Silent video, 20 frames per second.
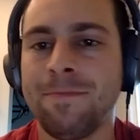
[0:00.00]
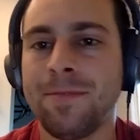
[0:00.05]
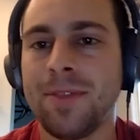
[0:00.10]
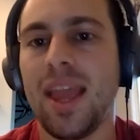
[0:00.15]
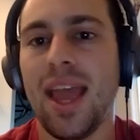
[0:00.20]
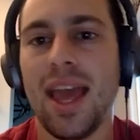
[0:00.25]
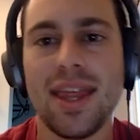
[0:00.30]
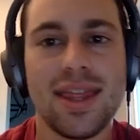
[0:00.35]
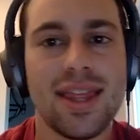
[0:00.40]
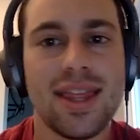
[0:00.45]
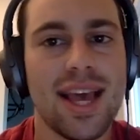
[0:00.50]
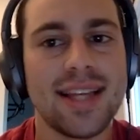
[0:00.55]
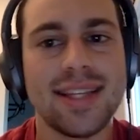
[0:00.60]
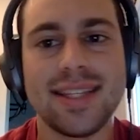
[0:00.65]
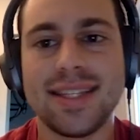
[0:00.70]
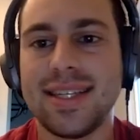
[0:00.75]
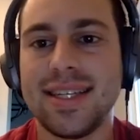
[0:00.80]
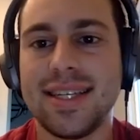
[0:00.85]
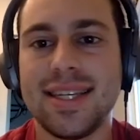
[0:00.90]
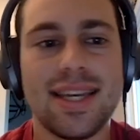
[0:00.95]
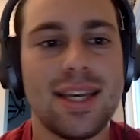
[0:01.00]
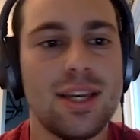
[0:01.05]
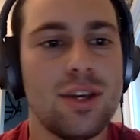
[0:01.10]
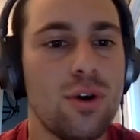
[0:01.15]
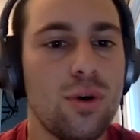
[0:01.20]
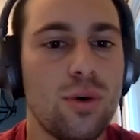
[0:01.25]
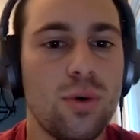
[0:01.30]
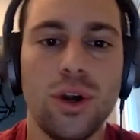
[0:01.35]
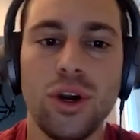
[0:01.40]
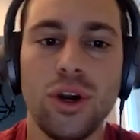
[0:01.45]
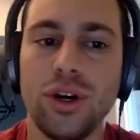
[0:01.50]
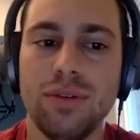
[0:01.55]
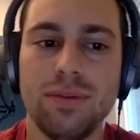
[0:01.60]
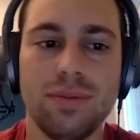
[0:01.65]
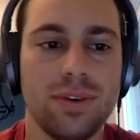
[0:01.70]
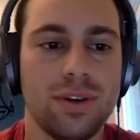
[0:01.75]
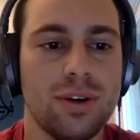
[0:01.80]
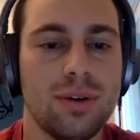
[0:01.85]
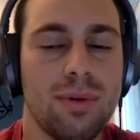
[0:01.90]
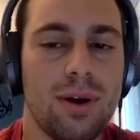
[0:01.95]
And that's no good
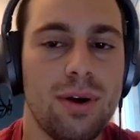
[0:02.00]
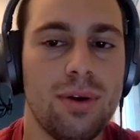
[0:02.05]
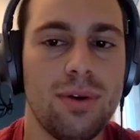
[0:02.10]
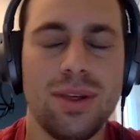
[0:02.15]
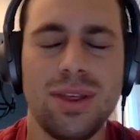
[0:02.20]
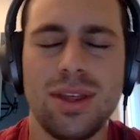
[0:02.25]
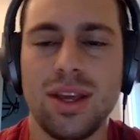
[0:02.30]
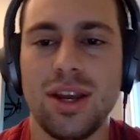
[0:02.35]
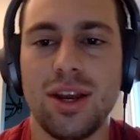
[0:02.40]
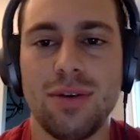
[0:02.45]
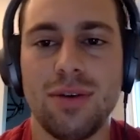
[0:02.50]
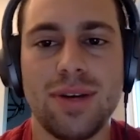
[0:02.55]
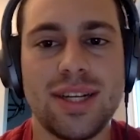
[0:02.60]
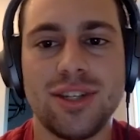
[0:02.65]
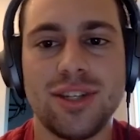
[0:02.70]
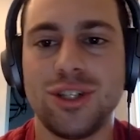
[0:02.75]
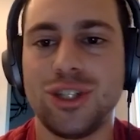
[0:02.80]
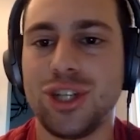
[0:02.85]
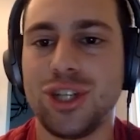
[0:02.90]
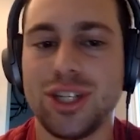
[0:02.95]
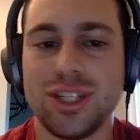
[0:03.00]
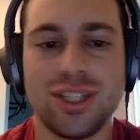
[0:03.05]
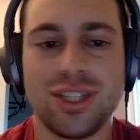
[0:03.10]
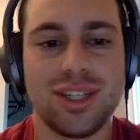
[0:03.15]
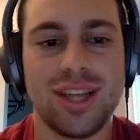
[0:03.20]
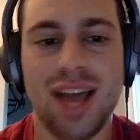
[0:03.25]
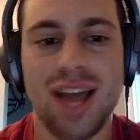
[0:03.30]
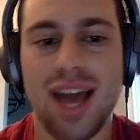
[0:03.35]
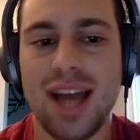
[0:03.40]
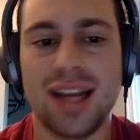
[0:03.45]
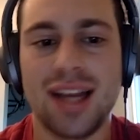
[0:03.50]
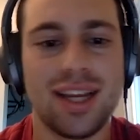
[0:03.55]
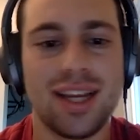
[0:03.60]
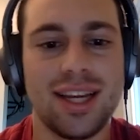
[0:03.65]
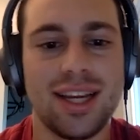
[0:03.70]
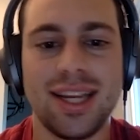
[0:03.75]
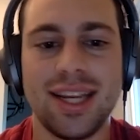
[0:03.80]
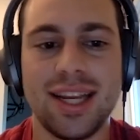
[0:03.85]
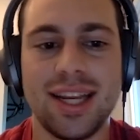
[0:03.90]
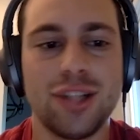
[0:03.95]
for growth. It's just not
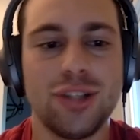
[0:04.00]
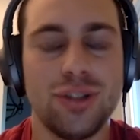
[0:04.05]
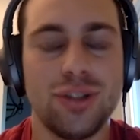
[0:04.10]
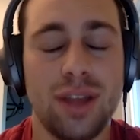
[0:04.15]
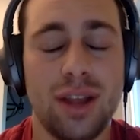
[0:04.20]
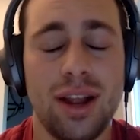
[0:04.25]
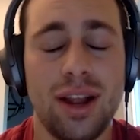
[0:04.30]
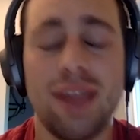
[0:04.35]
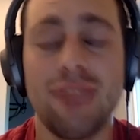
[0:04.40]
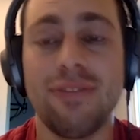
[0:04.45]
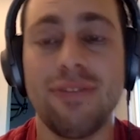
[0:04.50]
going to get you there.